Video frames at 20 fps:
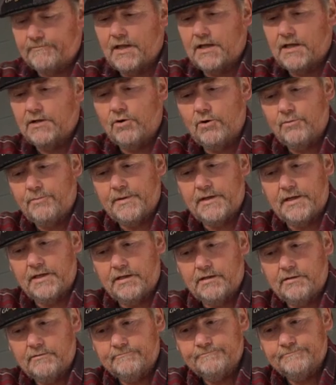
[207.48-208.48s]
an
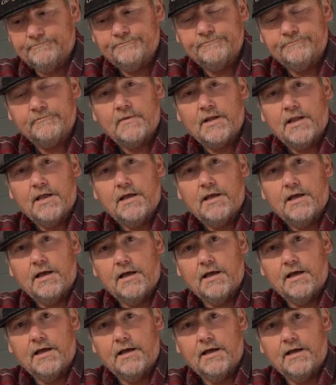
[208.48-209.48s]
opening
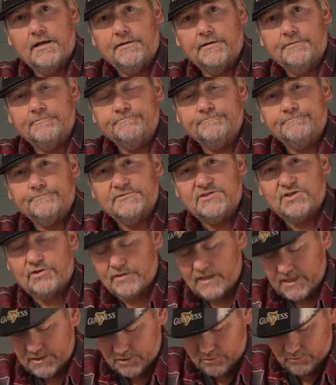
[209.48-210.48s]
so that